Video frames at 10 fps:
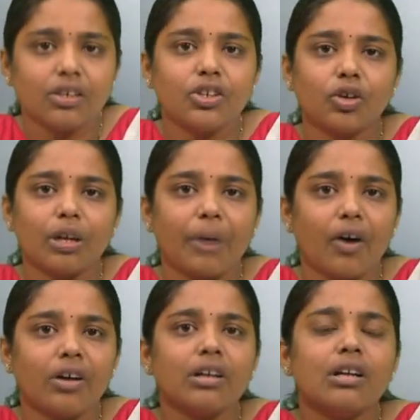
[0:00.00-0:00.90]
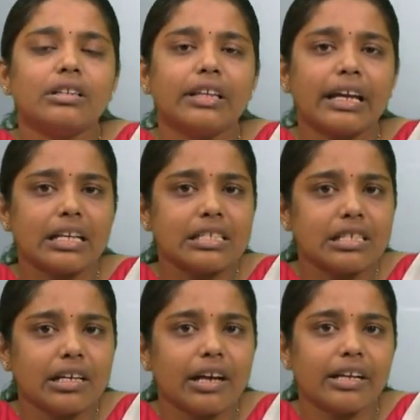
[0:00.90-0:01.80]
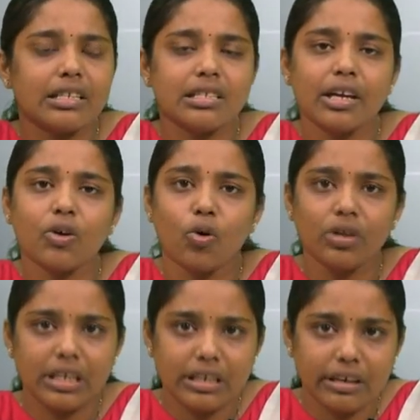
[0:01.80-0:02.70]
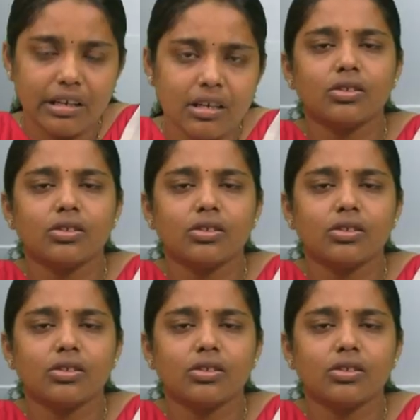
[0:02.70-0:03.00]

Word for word: nuclear power they consider it is their own deterrent.